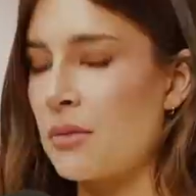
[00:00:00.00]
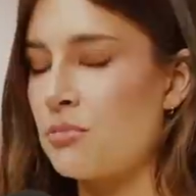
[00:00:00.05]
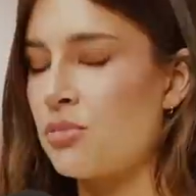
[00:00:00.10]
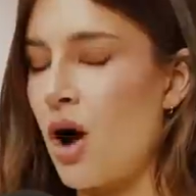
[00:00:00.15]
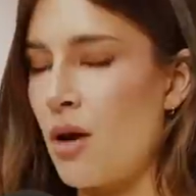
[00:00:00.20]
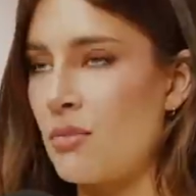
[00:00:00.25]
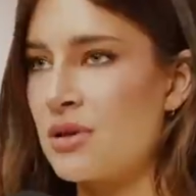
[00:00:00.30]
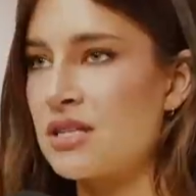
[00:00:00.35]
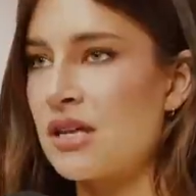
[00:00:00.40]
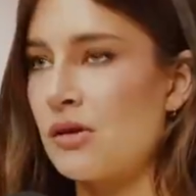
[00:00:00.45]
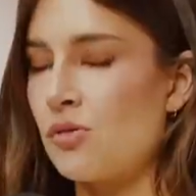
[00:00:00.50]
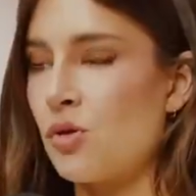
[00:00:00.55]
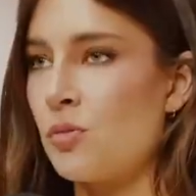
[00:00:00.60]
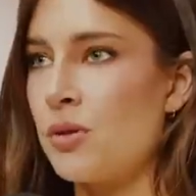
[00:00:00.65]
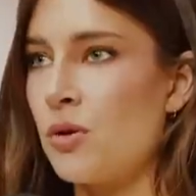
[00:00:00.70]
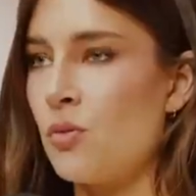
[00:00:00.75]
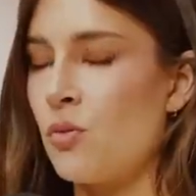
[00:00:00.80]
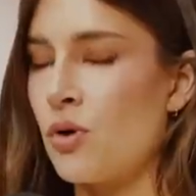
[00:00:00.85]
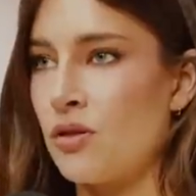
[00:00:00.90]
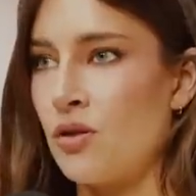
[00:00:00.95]
I promise I will
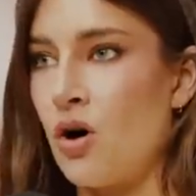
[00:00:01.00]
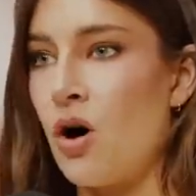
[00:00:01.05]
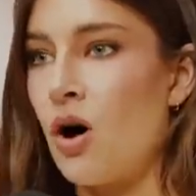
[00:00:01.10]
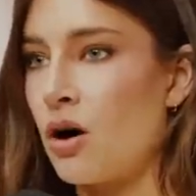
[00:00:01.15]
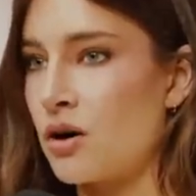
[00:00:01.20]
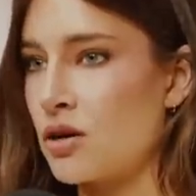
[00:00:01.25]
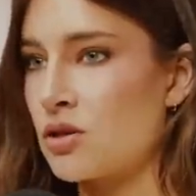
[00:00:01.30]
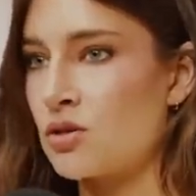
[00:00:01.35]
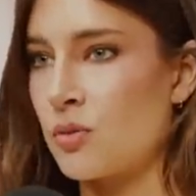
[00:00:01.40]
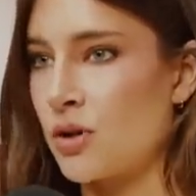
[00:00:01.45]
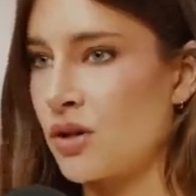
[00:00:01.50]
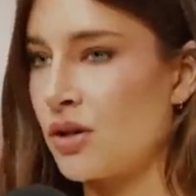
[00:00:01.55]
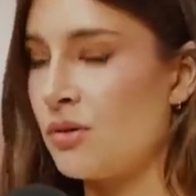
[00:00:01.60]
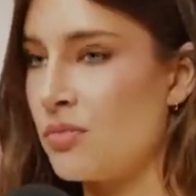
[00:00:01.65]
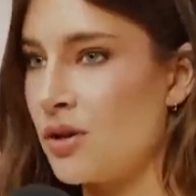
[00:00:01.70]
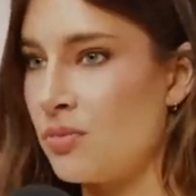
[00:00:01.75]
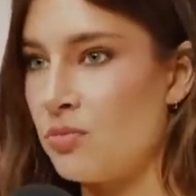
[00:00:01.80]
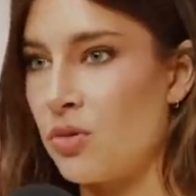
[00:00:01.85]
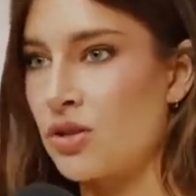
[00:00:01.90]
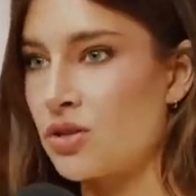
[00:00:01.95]
be one of the hardest
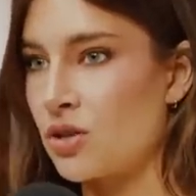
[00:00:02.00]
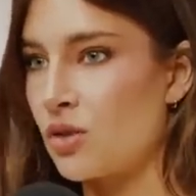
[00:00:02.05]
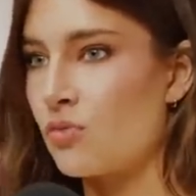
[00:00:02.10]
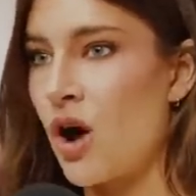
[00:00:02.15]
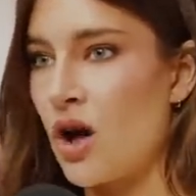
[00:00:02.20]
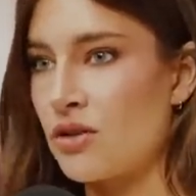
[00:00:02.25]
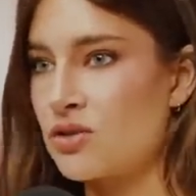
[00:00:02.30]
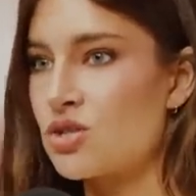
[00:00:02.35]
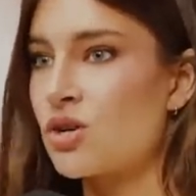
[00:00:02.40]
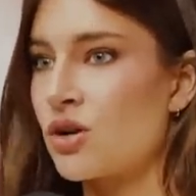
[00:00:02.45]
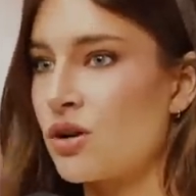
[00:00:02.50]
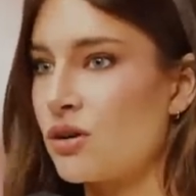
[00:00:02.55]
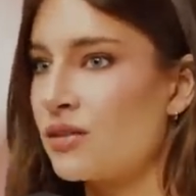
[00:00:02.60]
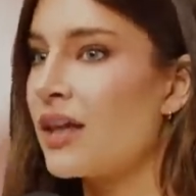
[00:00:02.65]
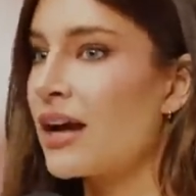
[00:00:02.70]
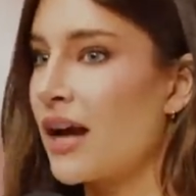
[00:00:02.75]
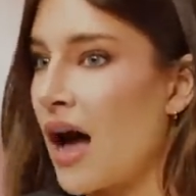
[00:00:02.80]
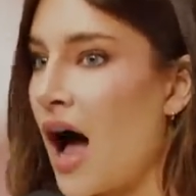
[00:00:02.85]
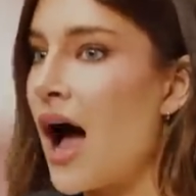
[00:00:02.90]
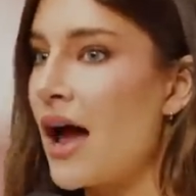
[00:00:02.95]
working people on your roster.
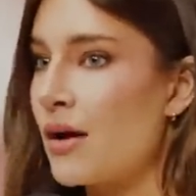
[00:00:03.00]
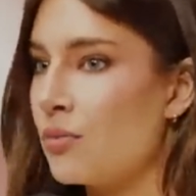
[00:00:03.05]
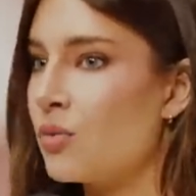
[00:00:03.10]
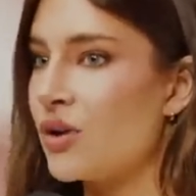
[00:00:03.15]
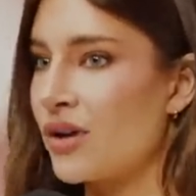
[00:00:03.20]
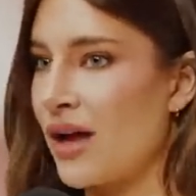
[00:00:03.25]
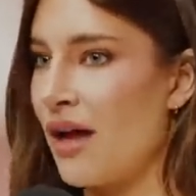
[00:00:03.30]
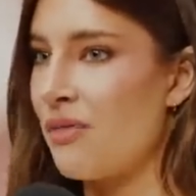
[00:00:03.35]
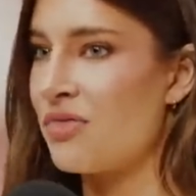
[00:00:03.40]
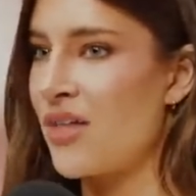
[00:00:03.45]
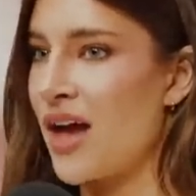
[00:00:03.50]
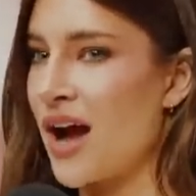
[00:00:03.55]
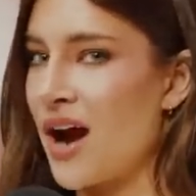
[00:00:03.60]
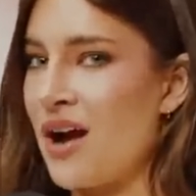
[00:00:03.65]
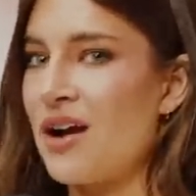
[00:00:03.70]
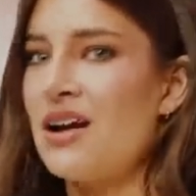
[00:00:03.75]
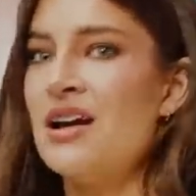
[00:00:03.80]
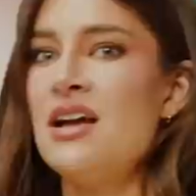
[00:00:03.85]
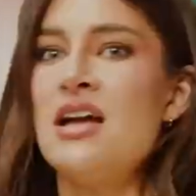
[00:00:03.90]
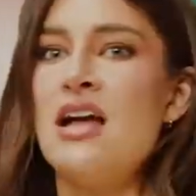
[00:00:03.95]
Mm. Like, I will get
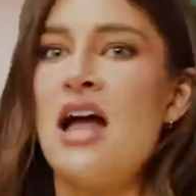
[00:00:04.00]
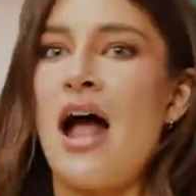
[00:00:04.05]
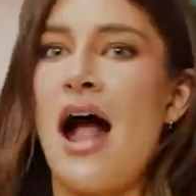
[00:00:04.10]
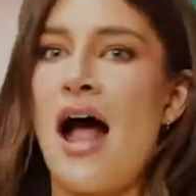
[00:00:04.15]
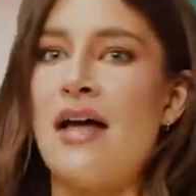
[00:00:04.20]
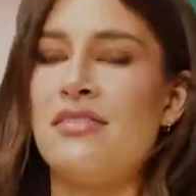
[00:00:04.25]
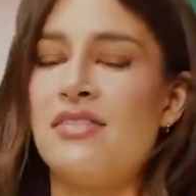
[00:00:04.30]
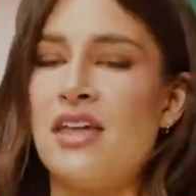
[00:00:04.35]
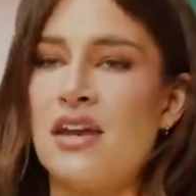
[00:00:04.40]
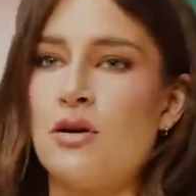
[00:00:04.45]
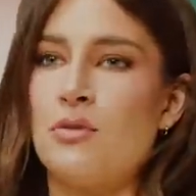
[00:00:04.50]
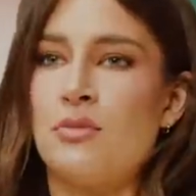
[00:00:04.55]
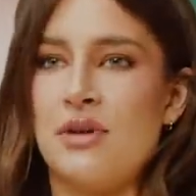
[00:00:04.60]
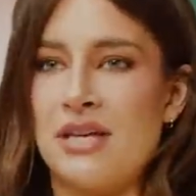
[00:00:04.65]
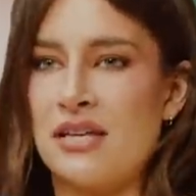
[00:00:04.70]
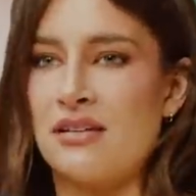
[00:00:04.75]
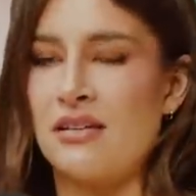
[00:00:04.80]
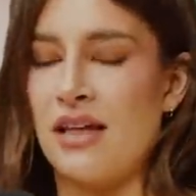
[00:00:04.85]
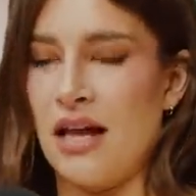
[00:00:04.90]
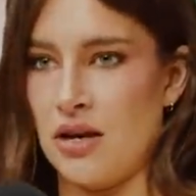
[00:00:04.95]
there. Mm-hmm. And then a
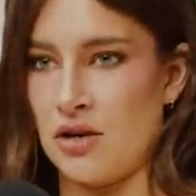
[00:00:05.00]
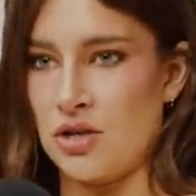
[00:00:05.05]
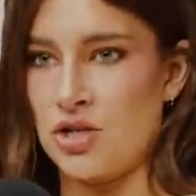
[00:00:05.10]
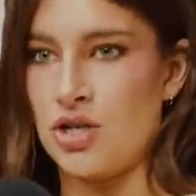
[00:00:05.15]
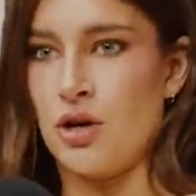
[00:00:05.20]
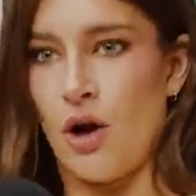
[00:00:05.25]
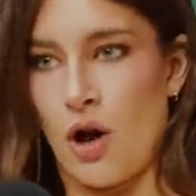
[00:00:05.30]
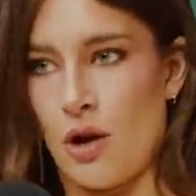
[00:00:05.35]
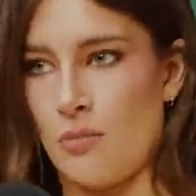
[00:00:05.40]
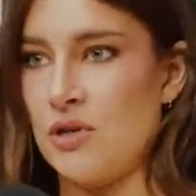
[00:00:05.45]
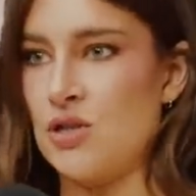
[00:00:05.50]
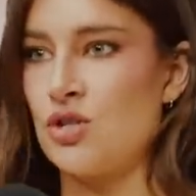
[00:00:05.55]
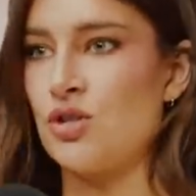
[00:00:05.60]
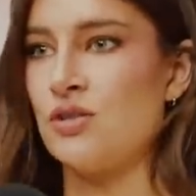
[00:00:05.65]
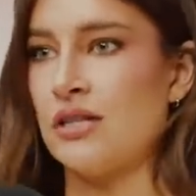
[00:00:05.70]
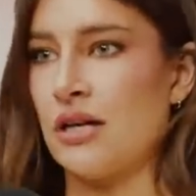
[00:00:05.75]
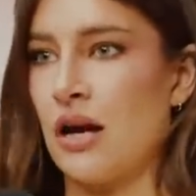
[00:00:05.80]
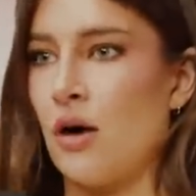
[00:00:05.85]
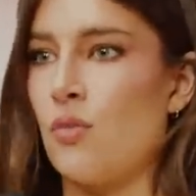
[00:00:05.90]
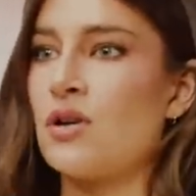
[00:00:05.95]
week later, she called me and
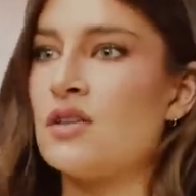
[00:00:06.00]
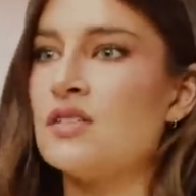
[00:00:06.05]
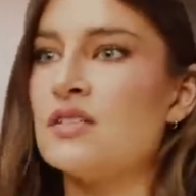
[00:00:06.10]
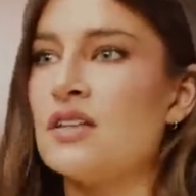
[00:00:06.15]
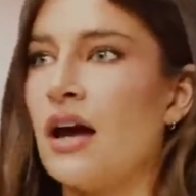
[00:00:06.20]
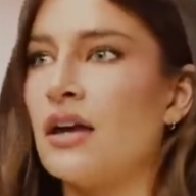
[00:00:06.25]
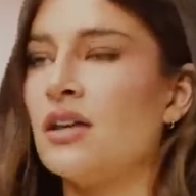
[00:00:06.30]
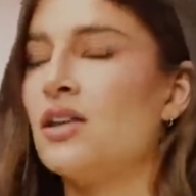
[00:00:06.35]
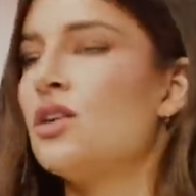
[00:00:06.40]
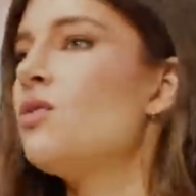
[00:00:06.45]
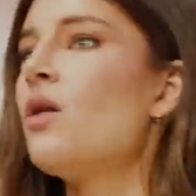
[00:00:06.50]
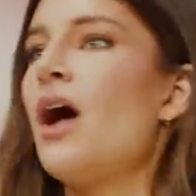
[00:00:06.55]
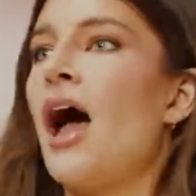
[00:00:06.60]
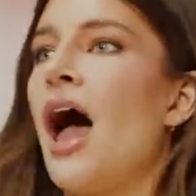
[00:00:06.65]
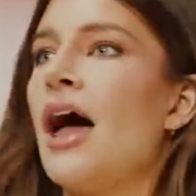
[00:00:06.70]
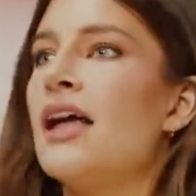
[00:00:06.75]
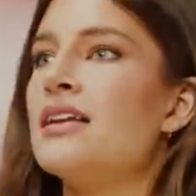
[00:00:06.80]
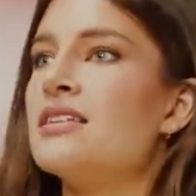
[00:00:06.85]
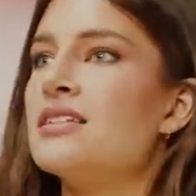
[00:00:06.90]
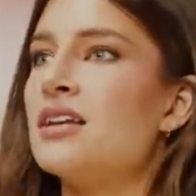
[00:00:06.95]
she's like, I want to sign you.
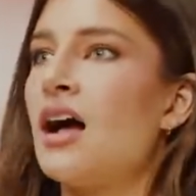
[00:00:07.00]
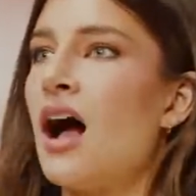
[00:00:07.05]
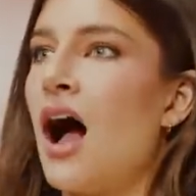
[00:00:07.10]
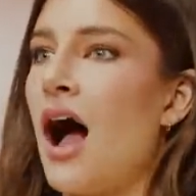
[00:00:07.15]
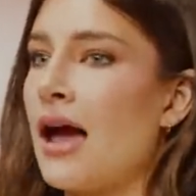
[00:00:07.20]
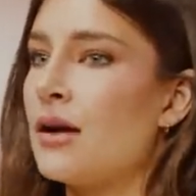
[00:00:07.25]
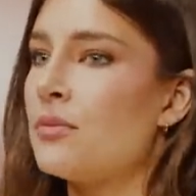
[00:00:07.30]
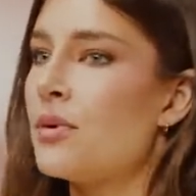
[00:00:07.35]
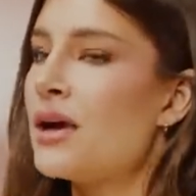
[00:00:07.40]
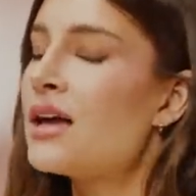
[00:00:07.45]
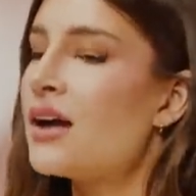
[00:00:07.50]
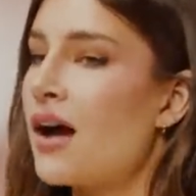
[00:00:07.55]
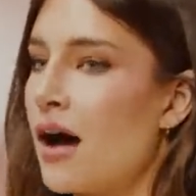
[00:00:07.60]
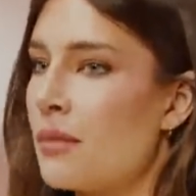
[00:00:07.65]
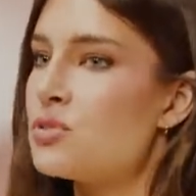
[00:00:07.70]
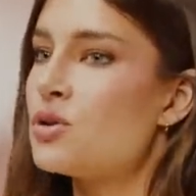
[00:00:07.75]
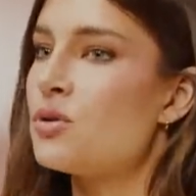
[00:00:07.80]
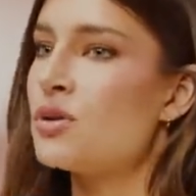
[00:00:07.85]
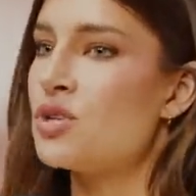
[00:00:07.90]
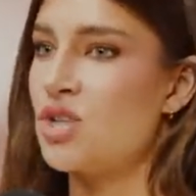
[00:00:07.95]
And I wake
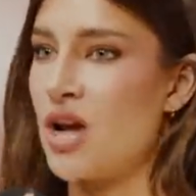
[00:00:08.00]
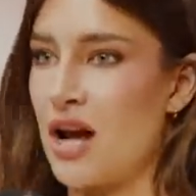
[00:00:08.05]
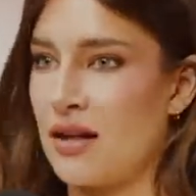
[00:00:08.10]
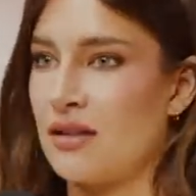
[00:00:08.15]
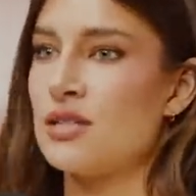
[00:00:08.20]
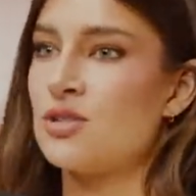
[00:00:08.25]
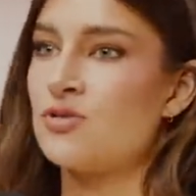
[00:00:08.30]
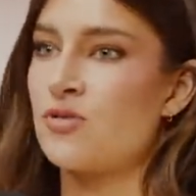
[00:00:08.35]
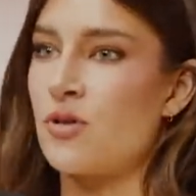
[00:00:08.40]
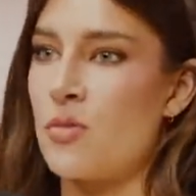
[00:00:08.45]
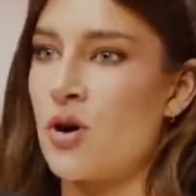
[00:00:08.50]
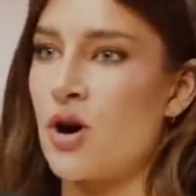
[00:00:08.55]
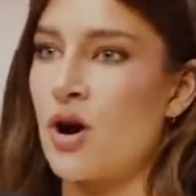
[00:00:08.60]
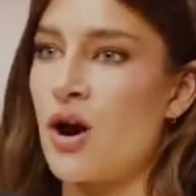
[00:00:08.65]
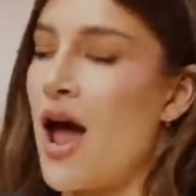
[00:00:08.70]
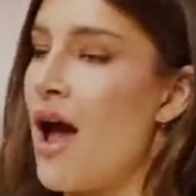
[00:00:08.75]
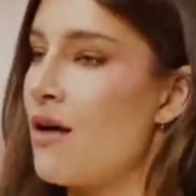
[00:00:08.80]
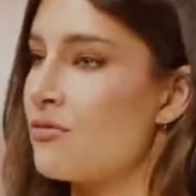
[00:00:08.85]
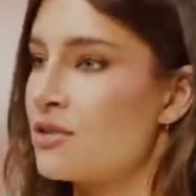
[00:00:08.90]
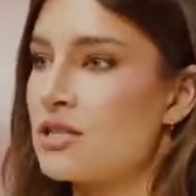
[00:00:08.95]
up to a checklist from
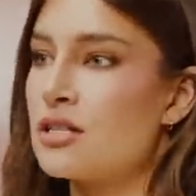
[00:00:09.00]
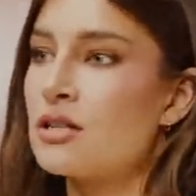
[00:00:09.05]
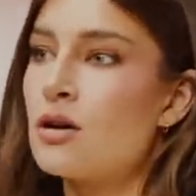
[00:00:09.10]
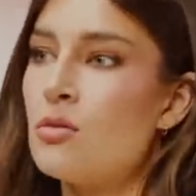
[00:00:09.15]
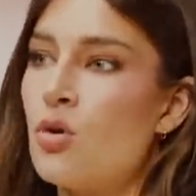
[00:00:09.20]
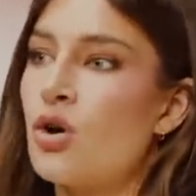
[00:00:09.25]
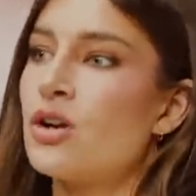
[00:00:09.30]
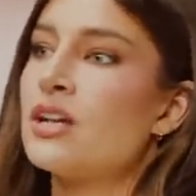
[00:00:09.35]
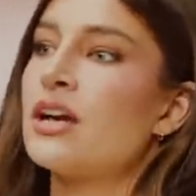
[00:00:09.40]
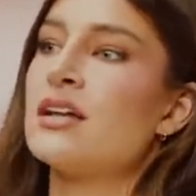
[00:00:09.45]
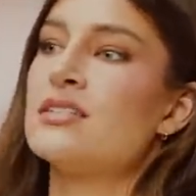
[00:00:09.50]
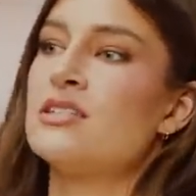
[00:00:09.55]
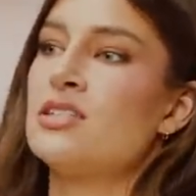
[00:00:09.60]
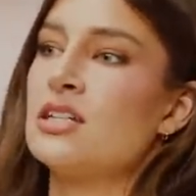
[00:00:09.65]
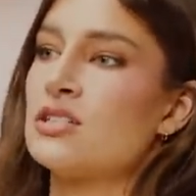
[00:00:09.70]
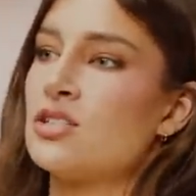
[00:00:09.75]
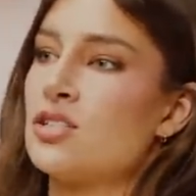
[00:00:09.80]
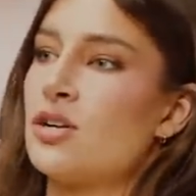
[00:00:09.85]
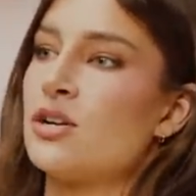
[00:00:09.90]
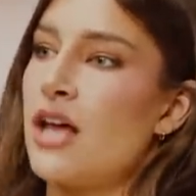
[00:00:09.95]
her every single morning at
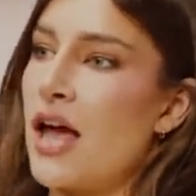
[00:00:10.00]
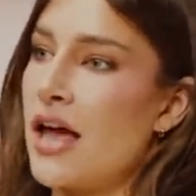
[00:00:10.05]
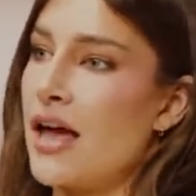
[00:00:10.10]
6 30